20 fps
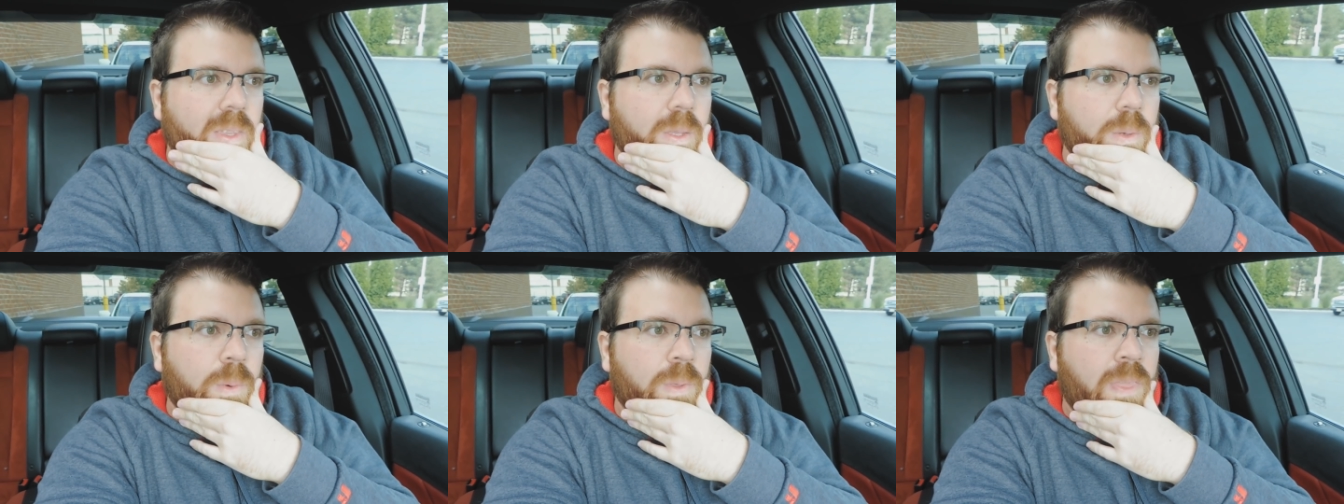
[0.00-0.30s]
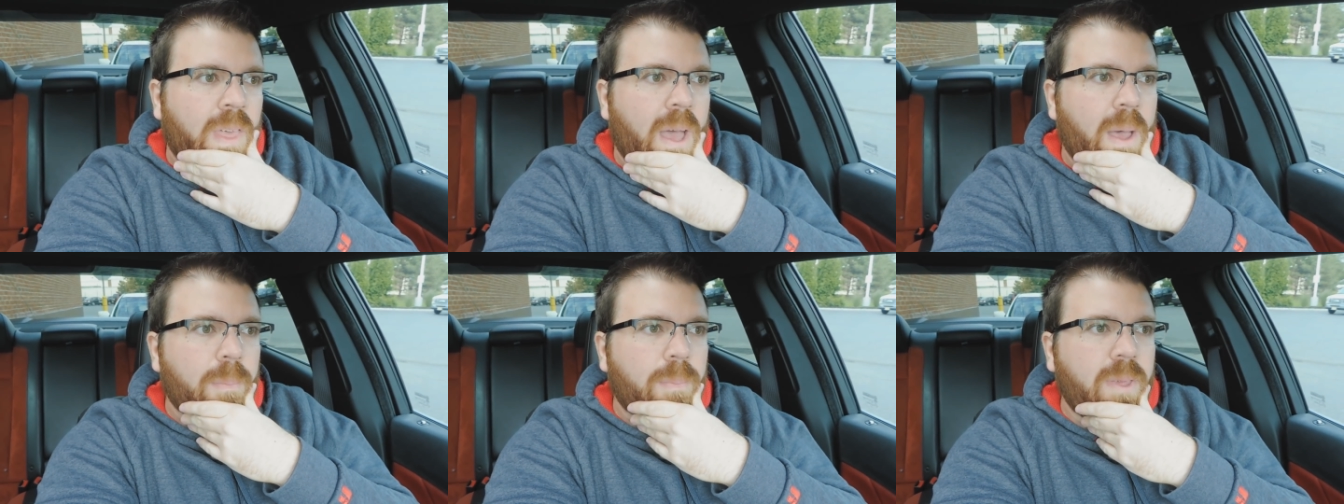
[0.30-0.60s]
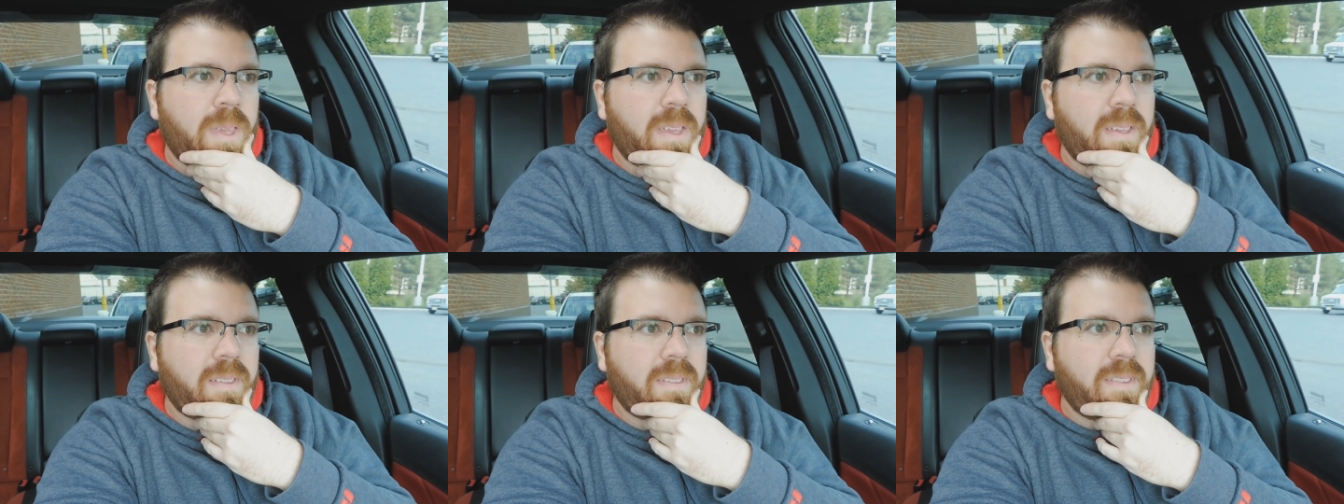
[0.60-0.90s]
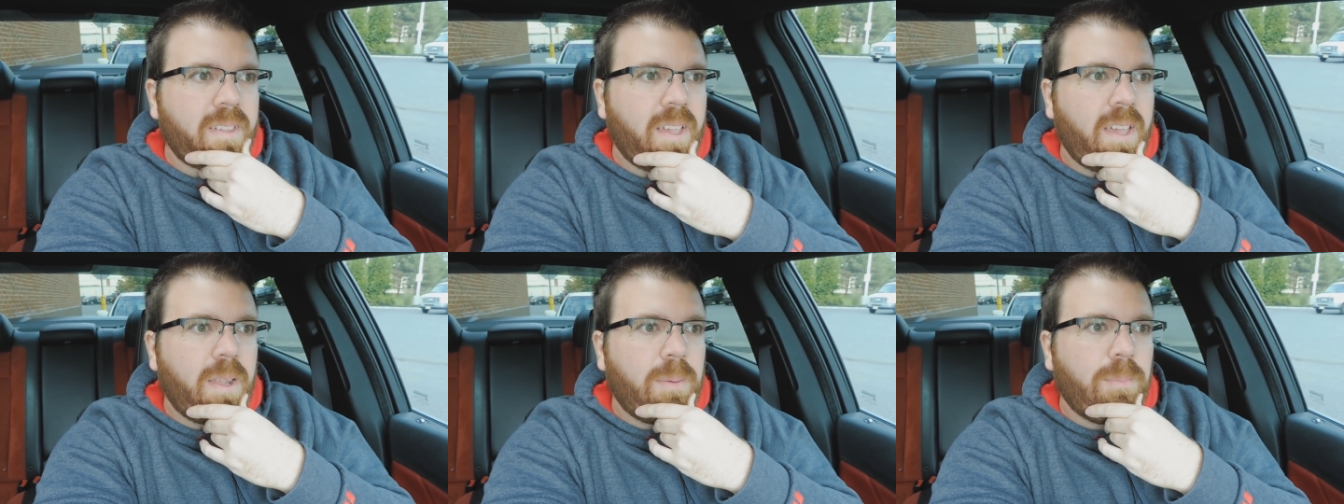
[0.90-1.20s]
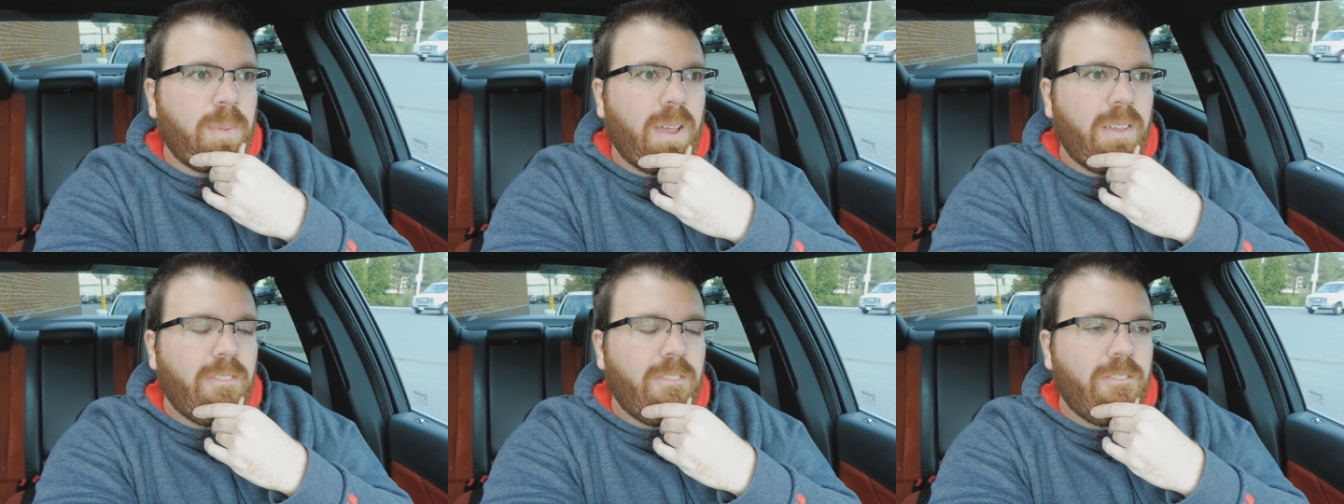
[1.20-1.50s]
With that being said,
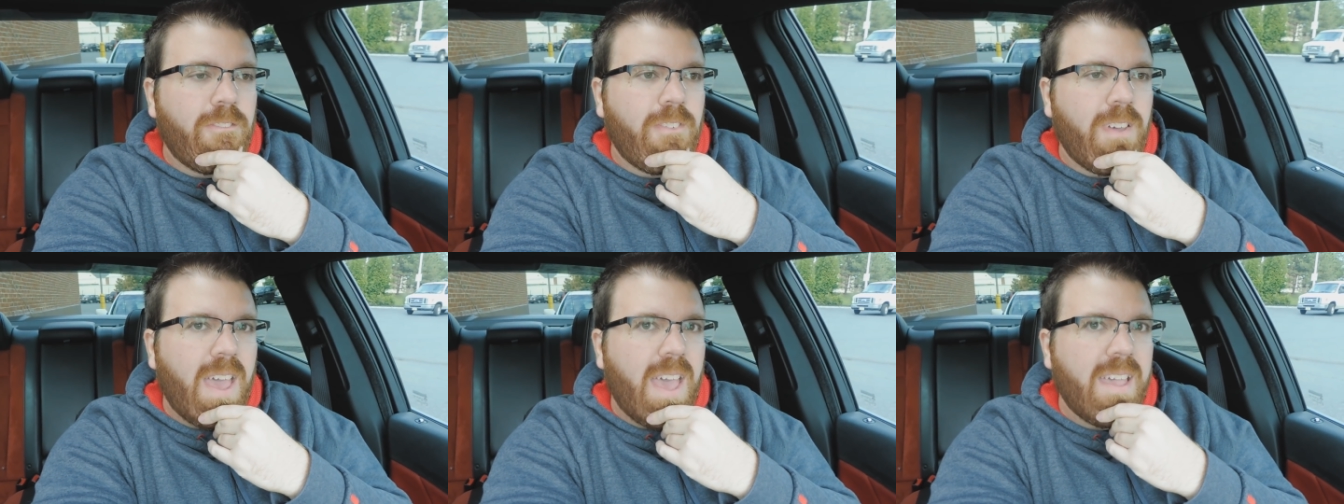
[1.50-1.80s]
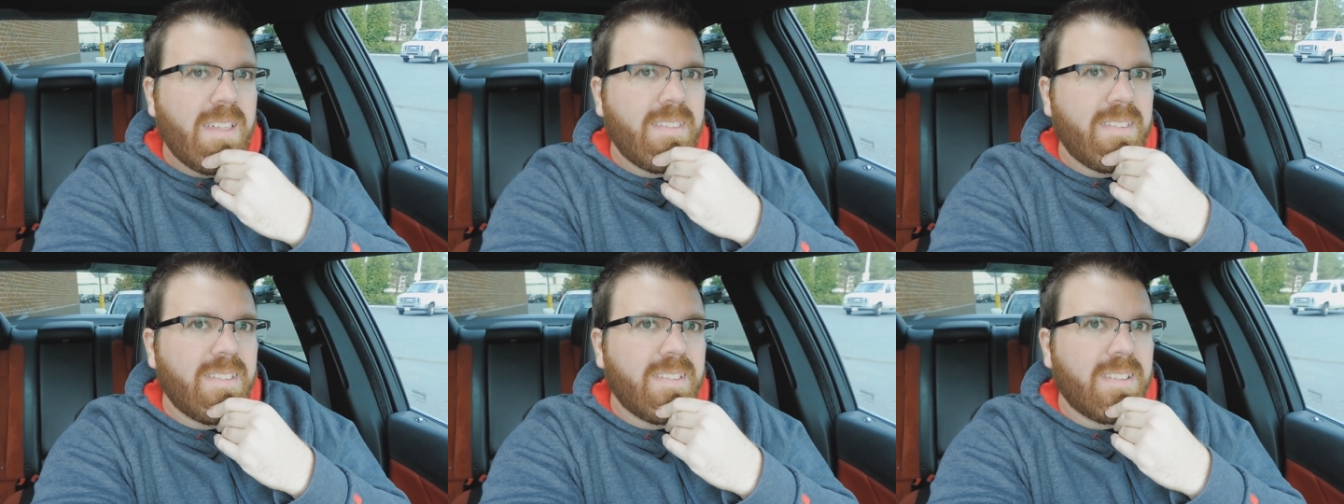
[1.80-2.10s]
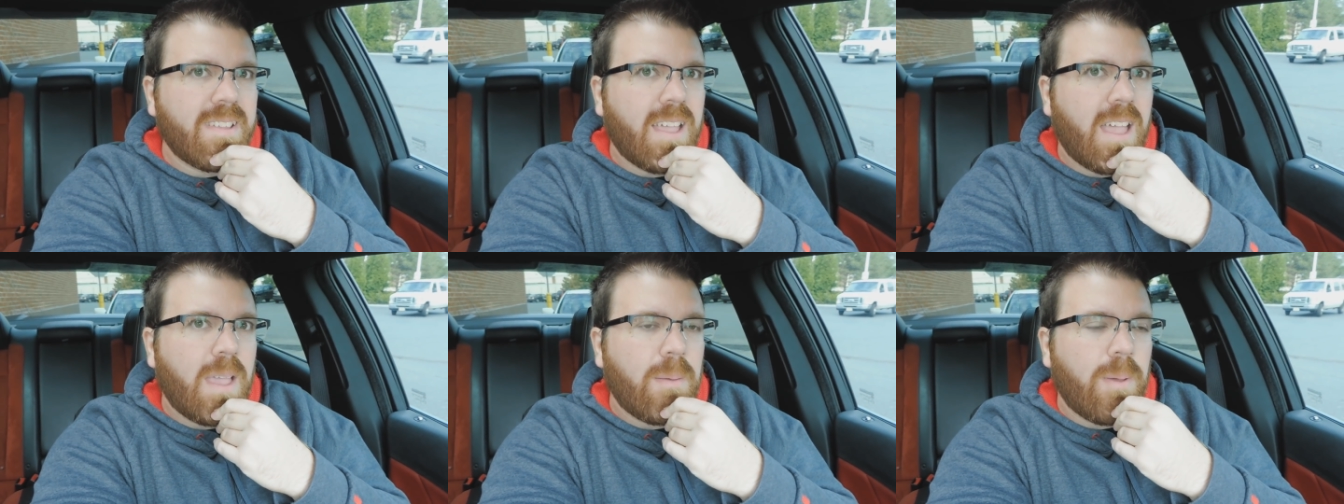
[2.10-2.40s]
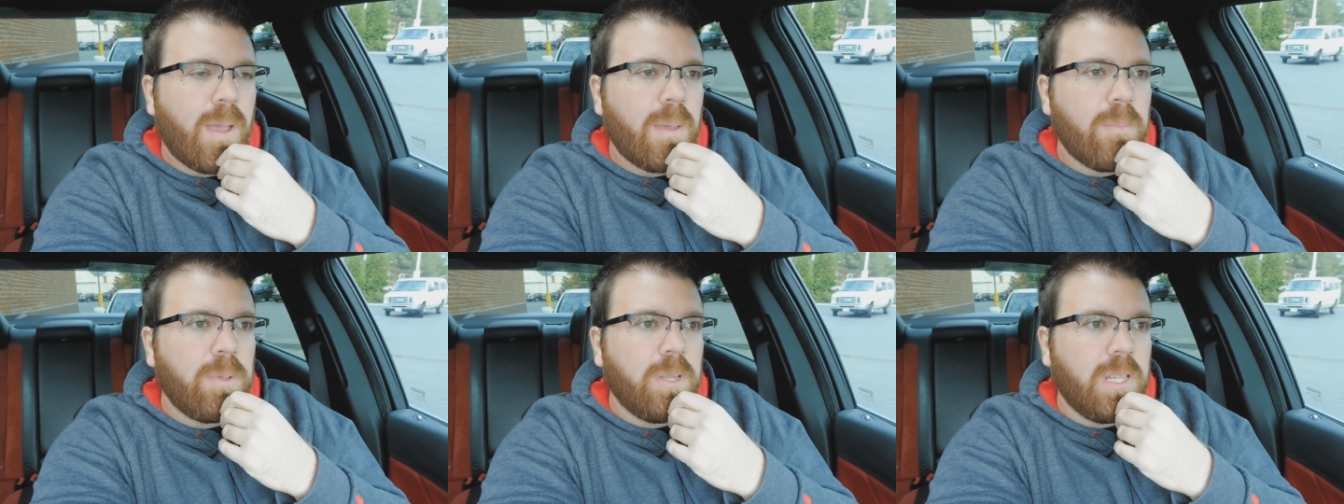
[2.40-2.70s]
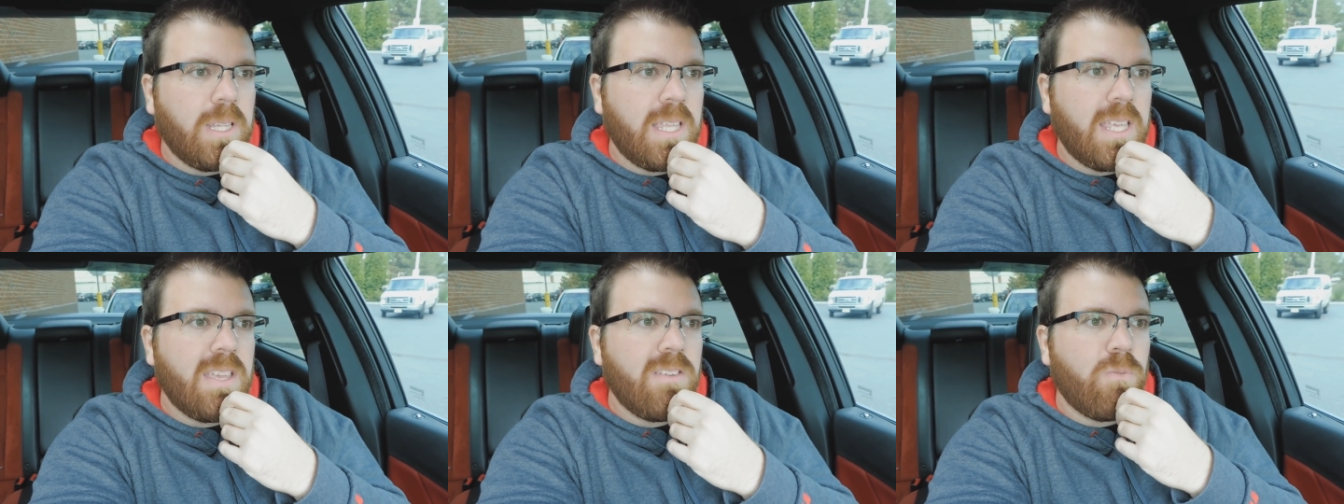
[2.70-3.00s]
my fastest time, I
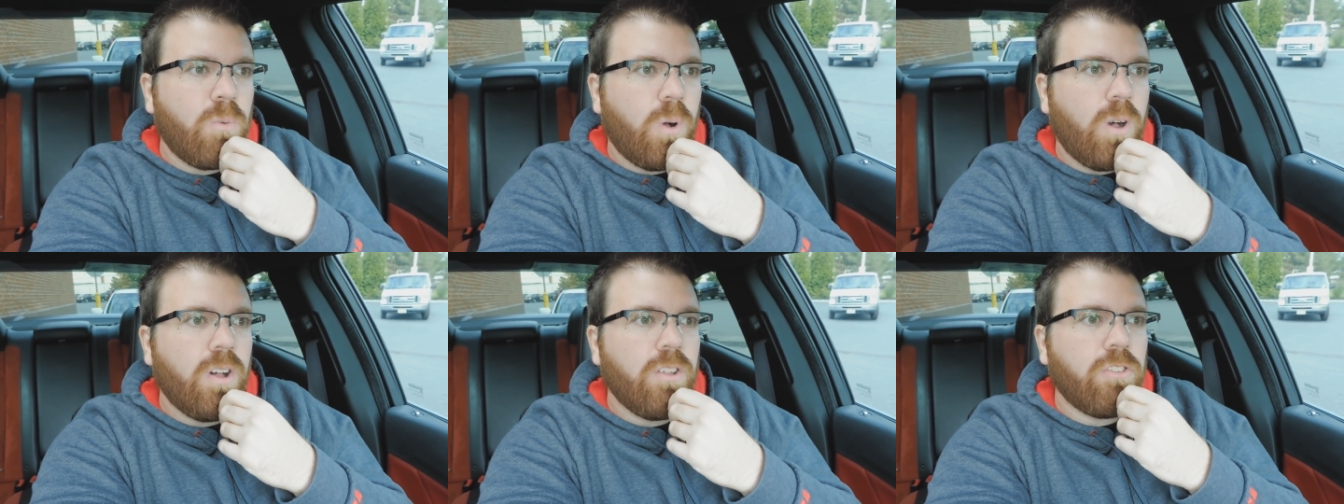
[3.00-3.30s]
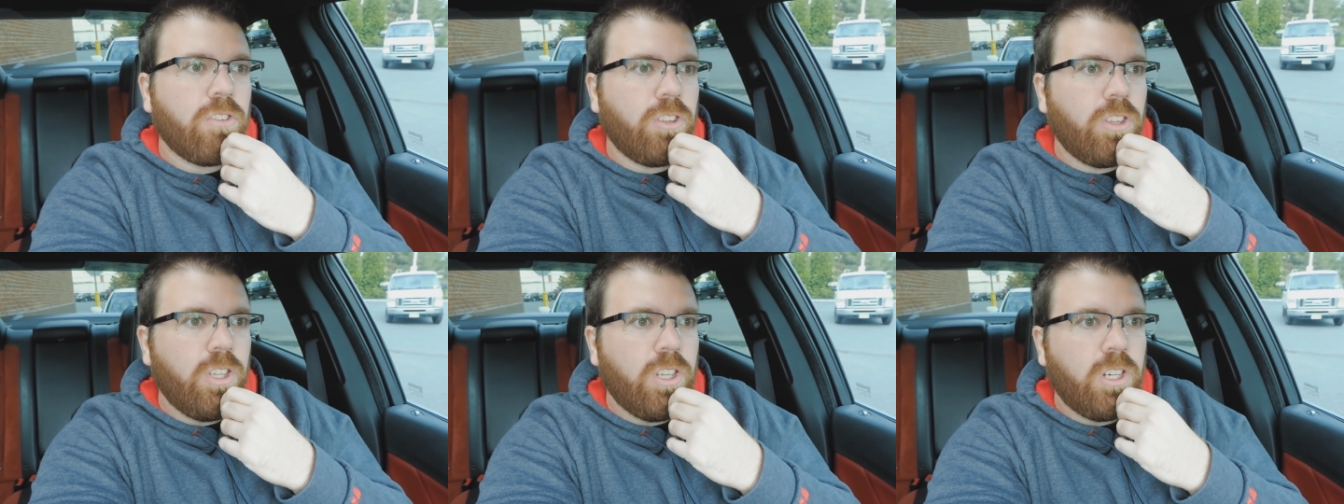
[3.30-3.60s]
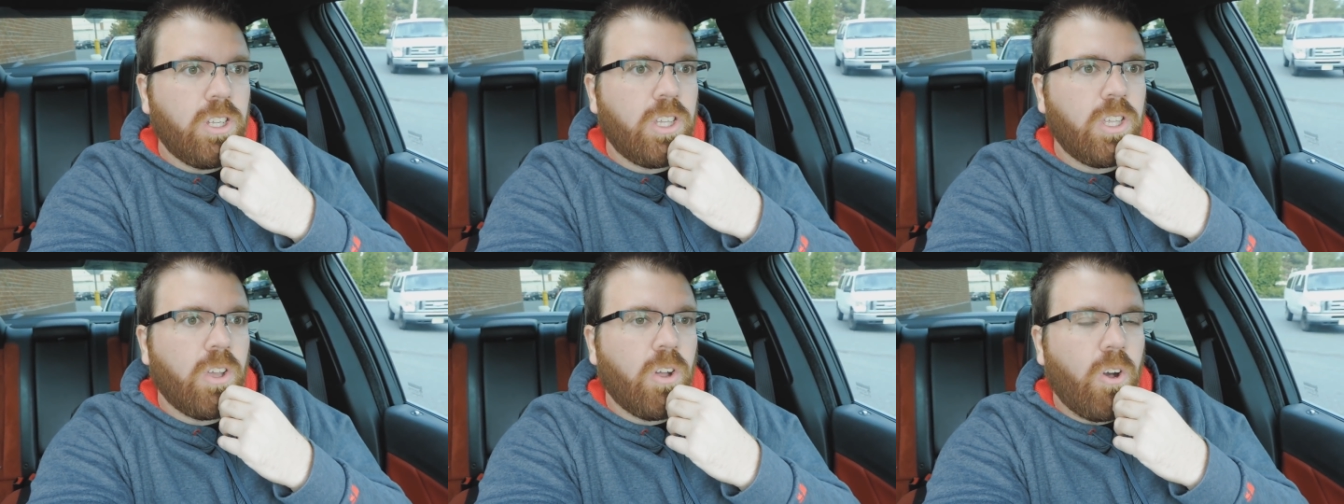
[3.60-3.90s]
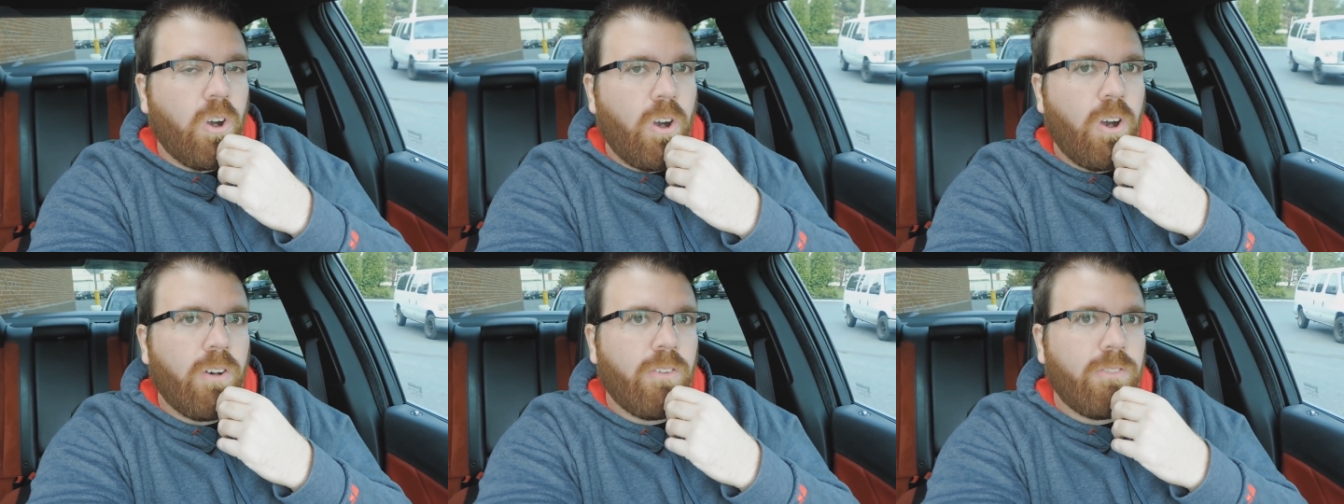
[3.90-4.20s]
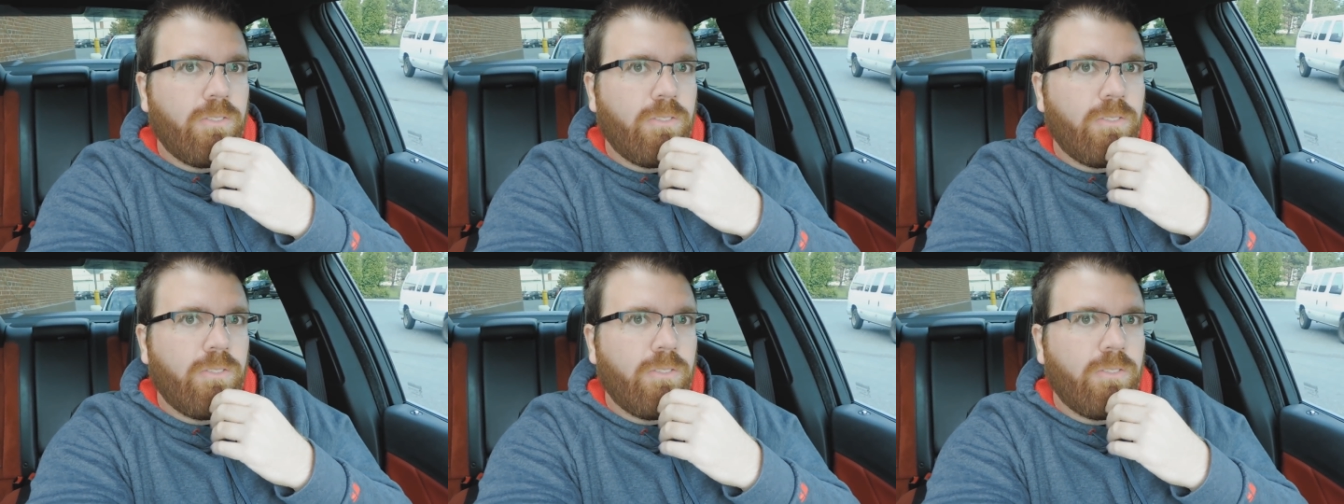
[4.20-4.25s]
believe, was literally all